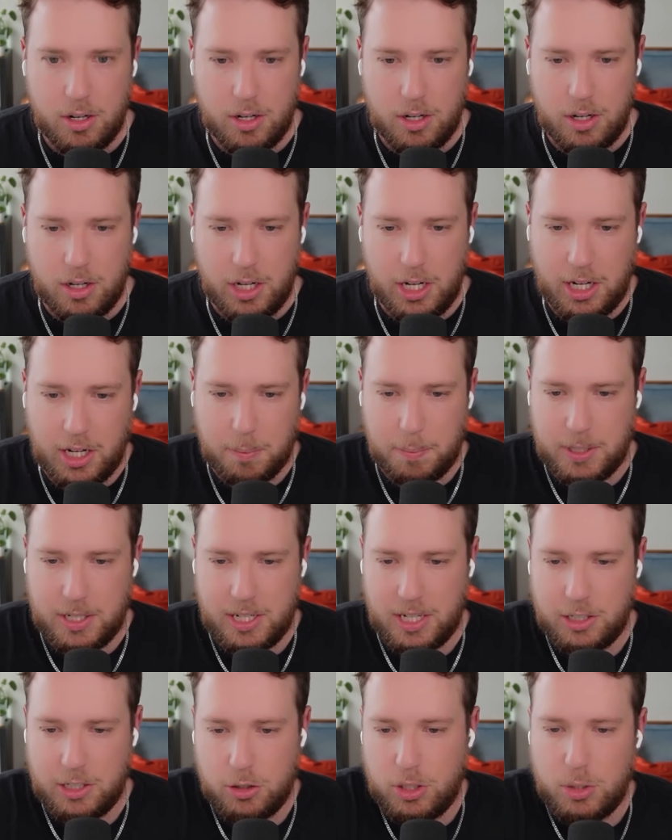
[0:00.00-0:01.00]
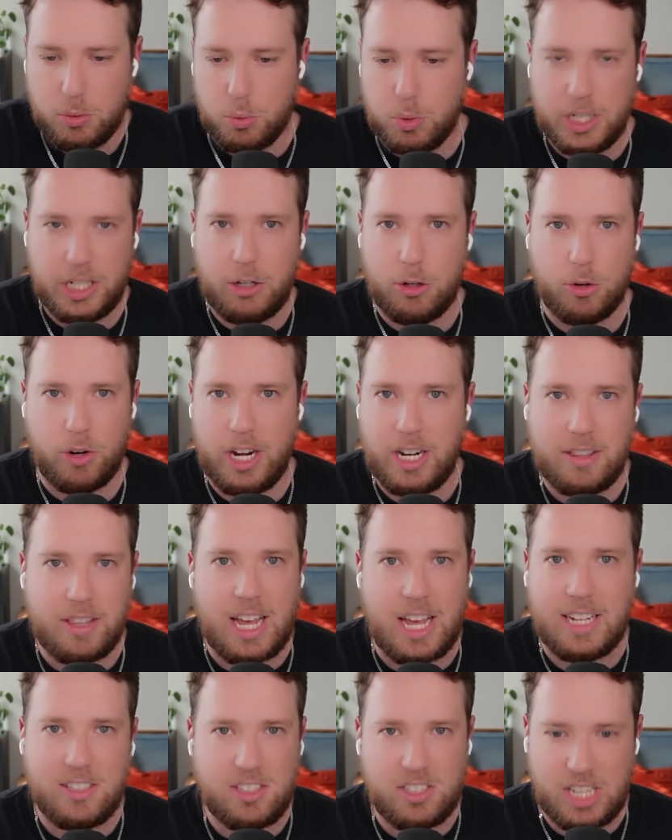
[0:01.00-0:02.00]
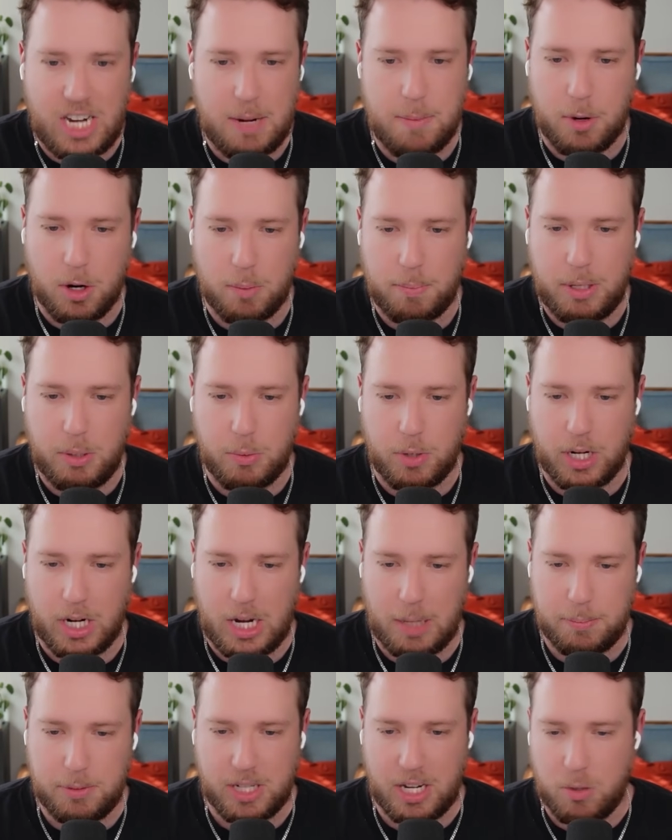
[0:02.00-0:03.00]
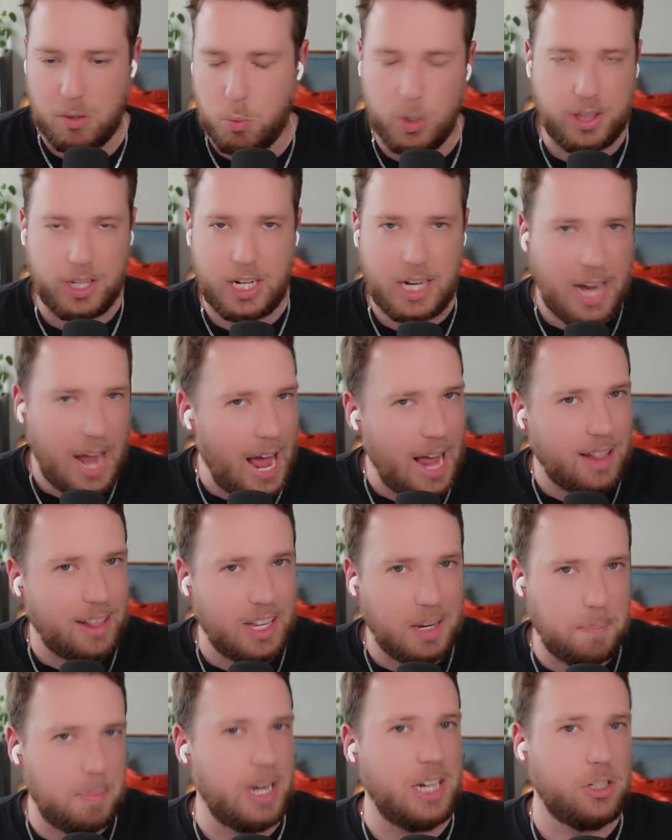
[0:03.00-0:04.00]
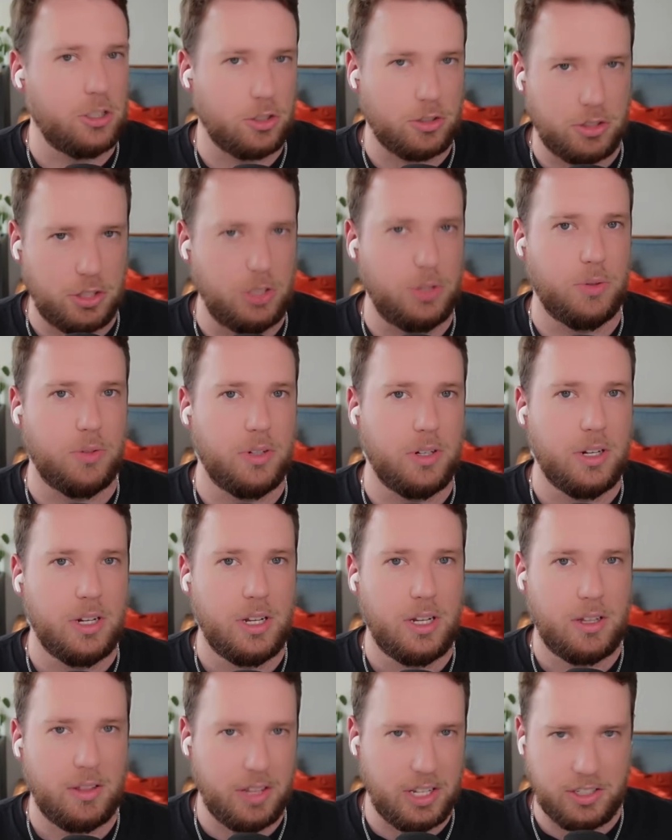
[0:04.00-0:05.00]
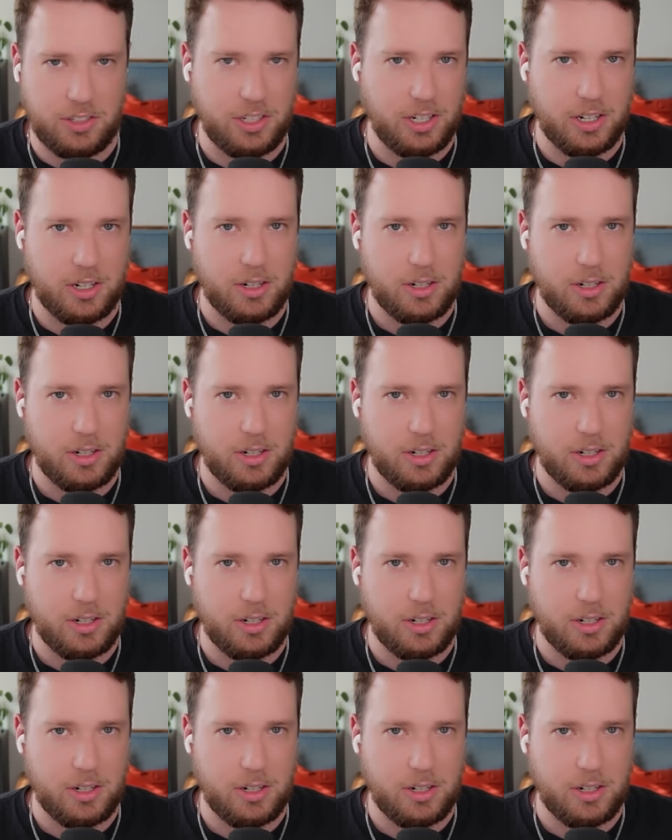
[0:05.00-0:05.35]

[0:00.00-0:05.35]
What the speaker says: he could potentially recreate that same RB1 upside with a guy like Bhayshul Tuten this year.